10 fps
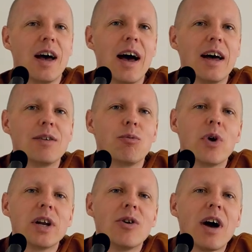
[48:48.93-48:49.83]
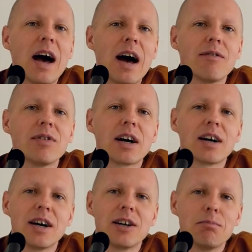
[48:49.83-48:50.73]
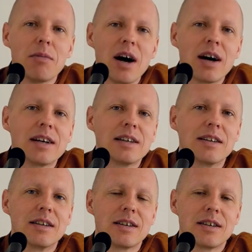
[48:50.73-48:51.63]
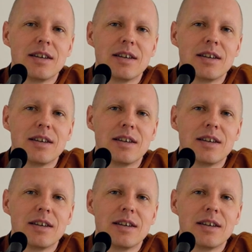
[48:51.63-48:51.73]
And when you have that kind of mind